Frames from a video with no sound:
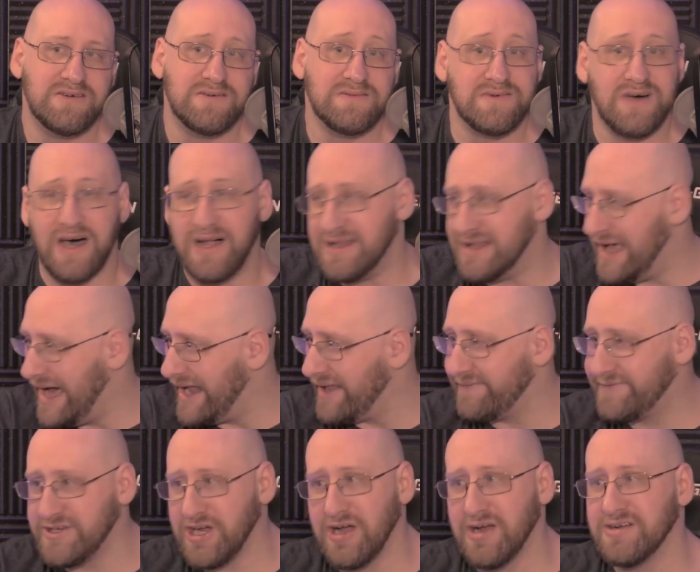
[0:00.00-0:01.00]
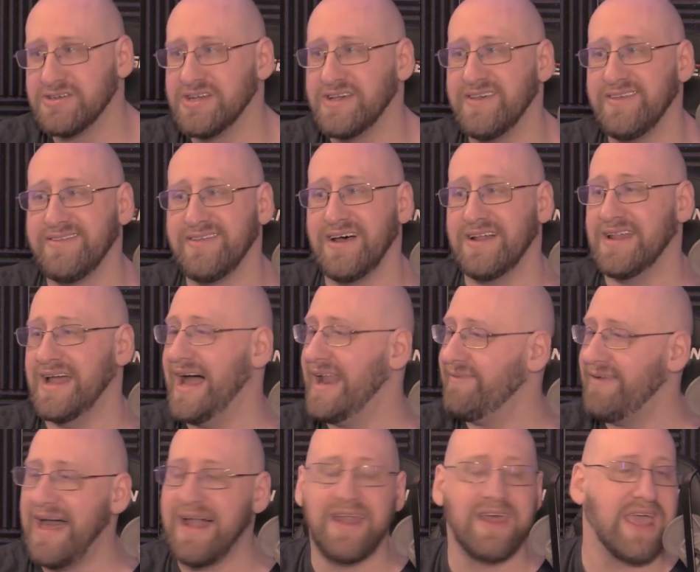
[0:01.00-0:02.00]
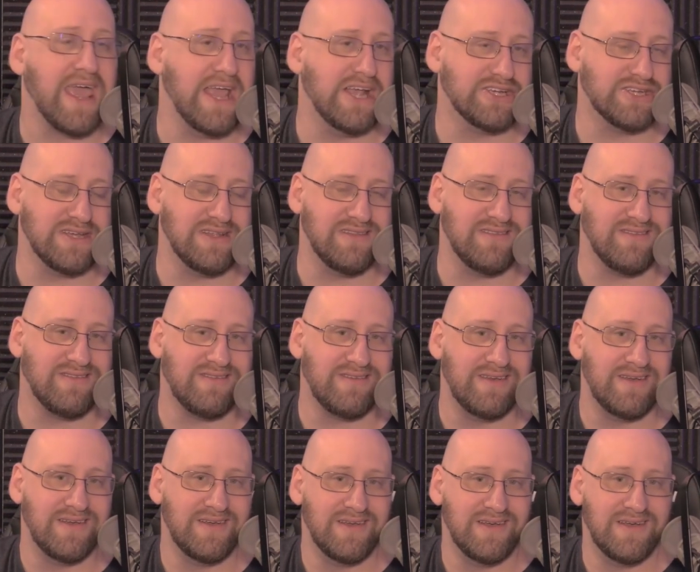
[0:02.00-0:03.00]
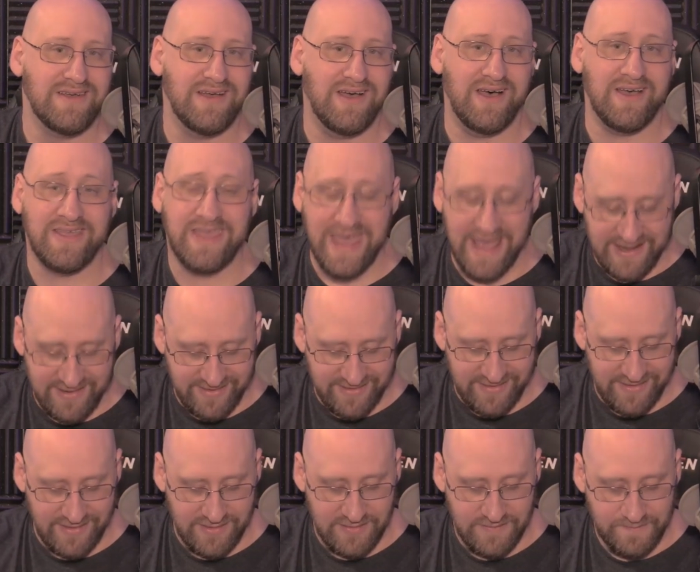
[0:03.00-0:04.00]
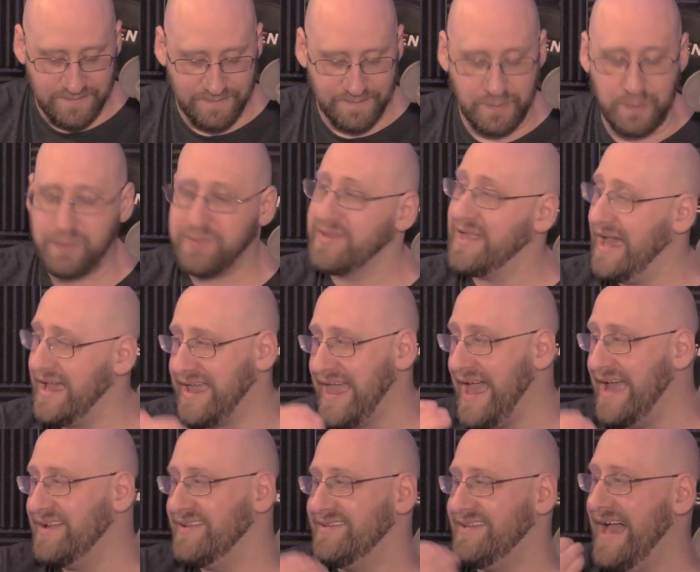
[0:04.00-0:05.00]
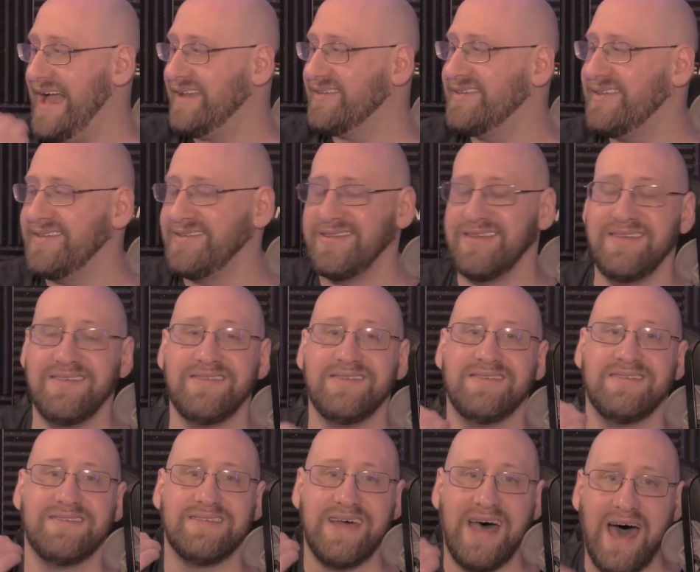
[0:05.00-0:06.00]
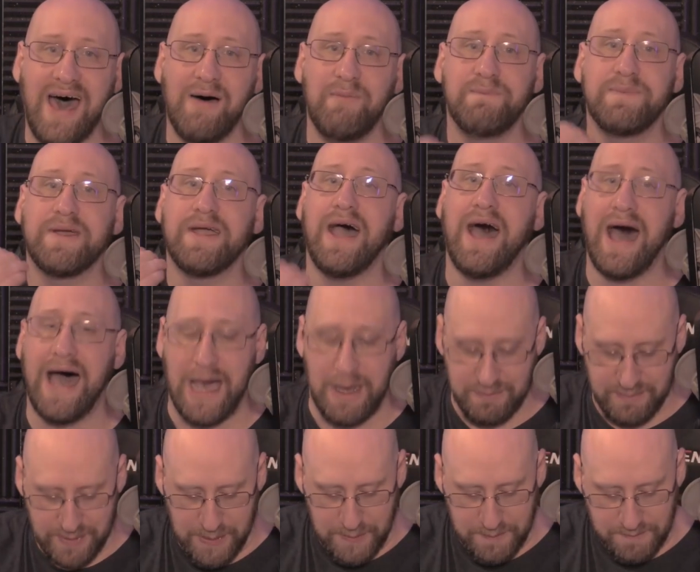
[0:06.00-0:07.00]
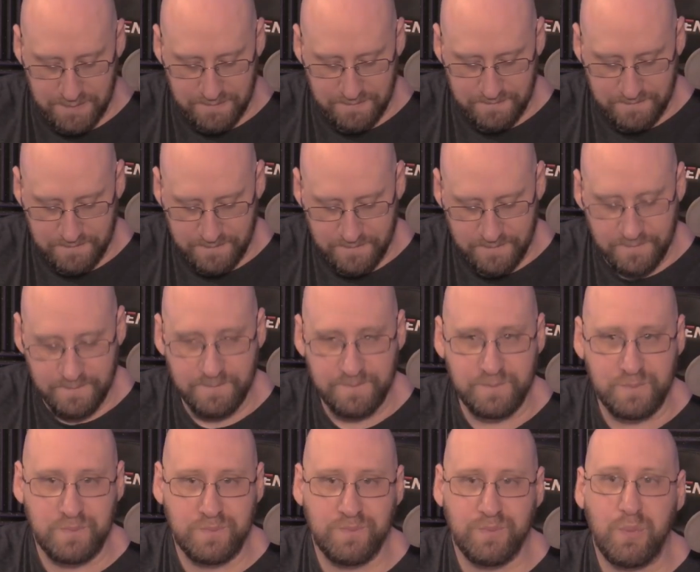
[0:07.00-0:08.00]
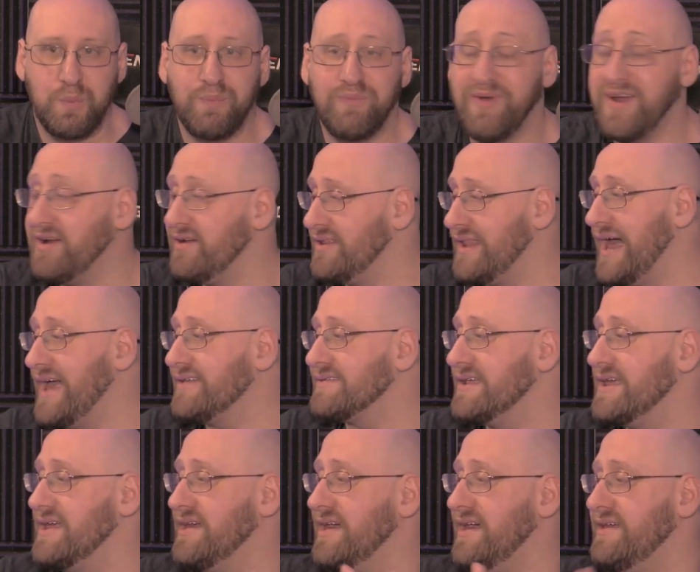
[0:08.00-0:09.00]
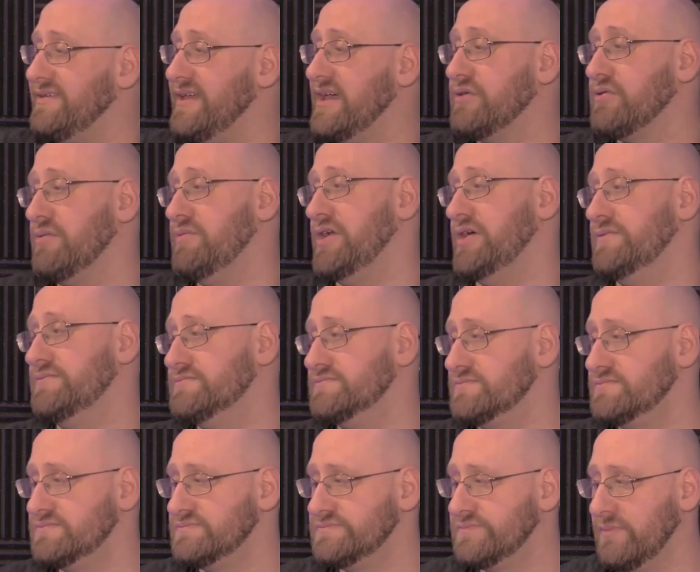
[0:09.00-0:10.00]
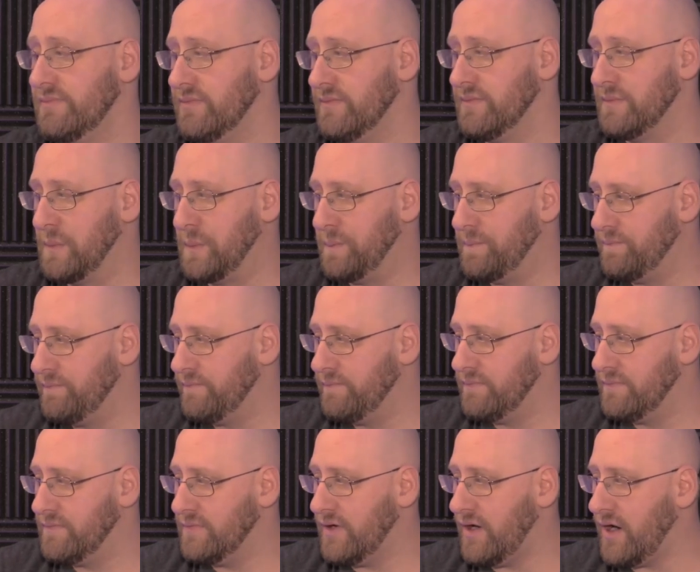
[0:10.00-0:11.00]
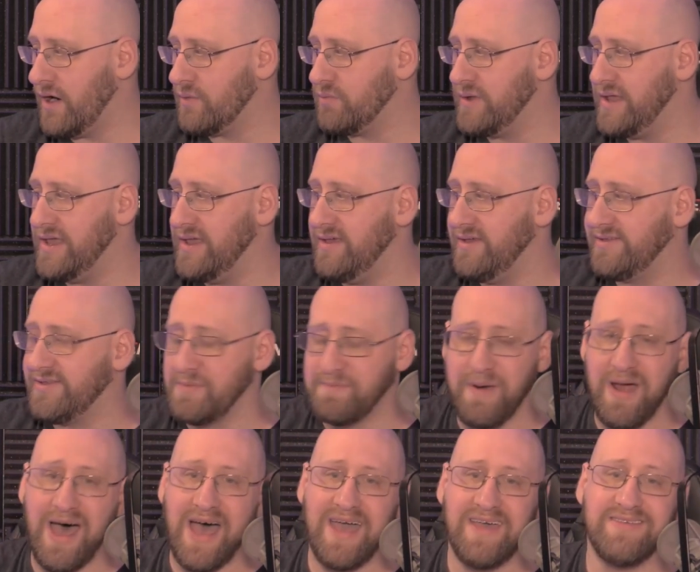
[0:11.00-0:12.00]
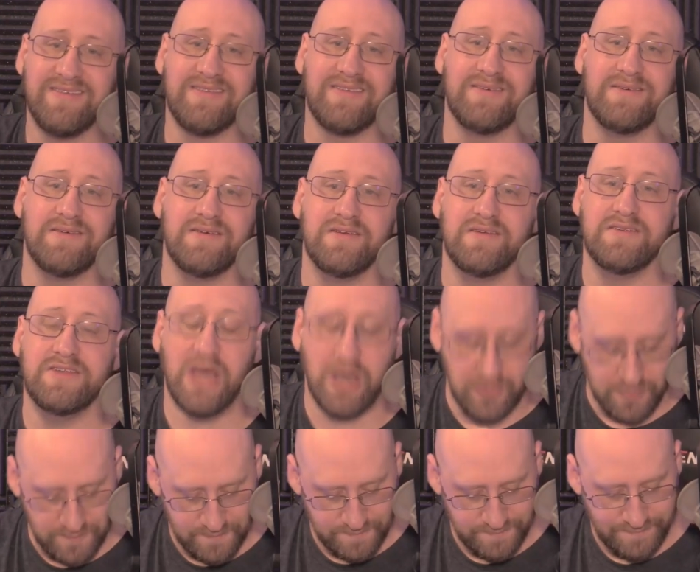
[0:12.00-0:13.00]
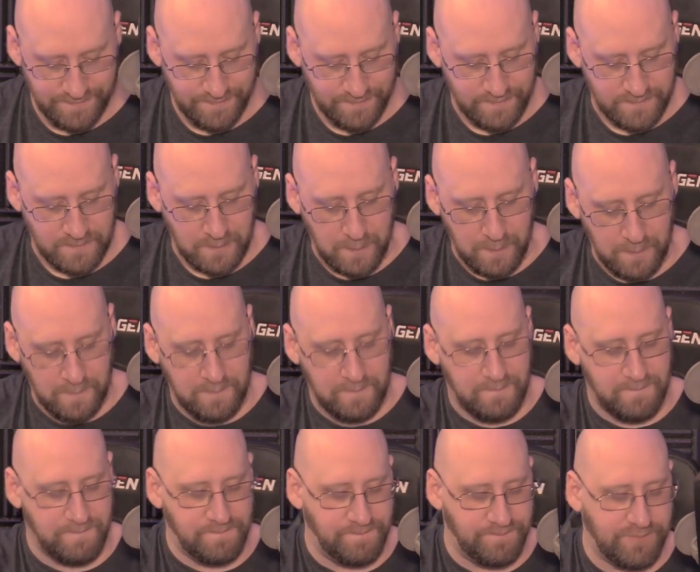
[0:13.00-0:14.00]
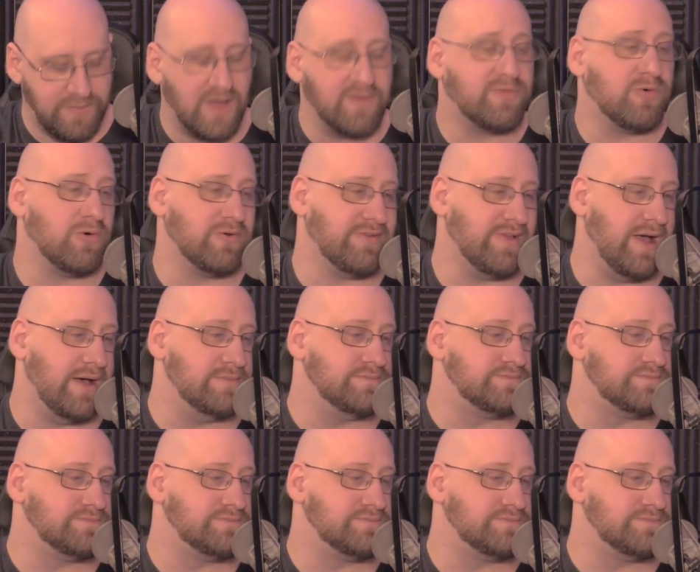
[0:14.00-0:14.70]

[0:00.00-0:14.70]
A lot of charges, a lot of allegations against, again, Texas's top cop very likely is a criminal. Are we surprised? No. Of course not.